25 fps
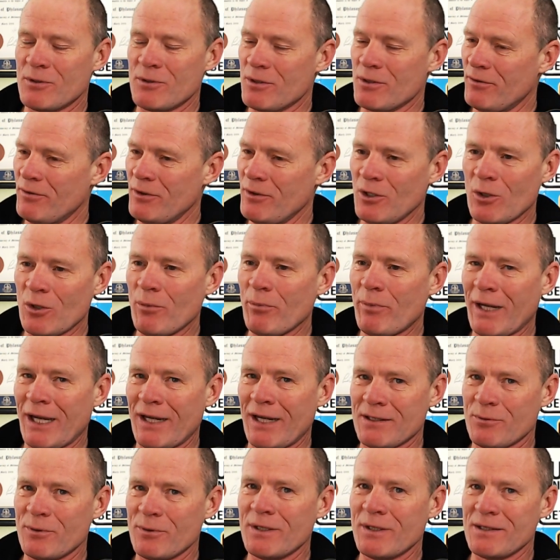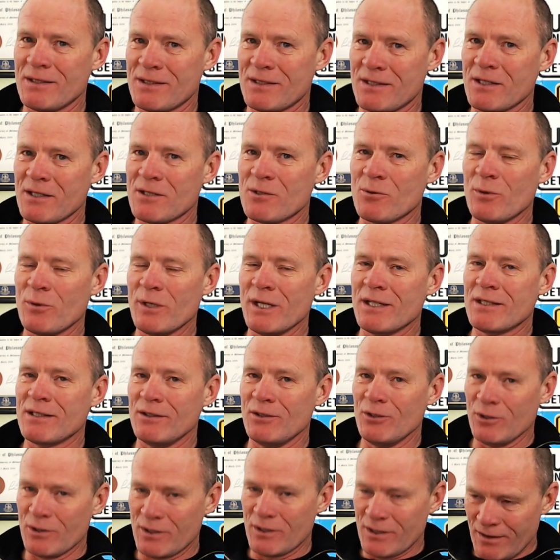So if you don't pass within six weeks
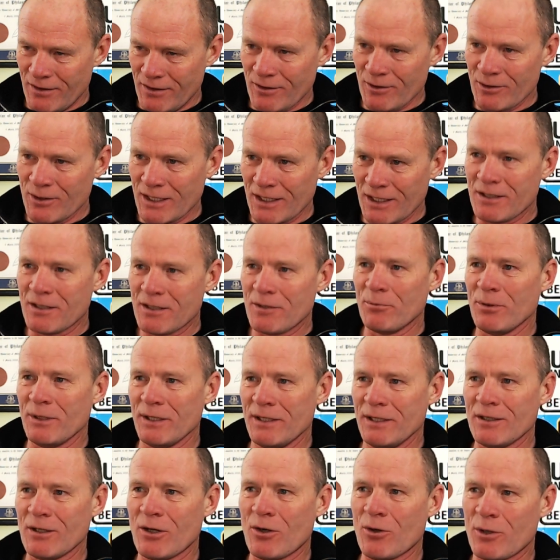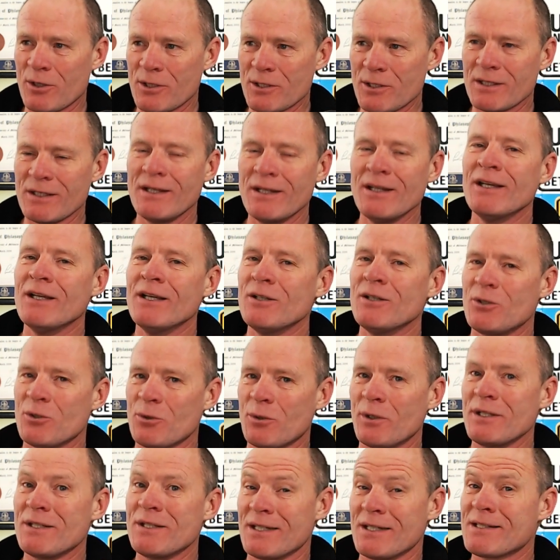and you you did complete the course,
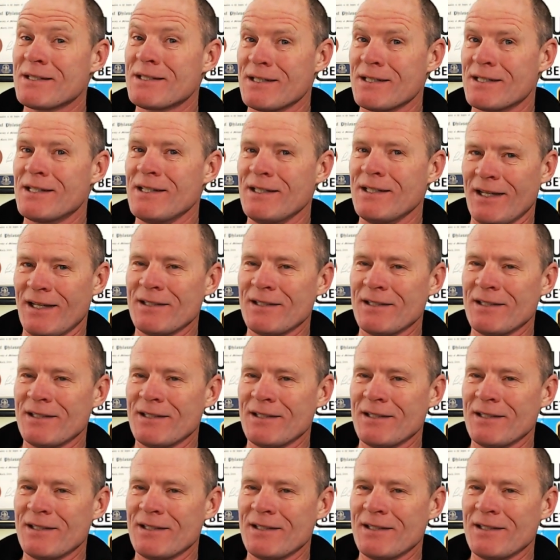twenty-six sixty.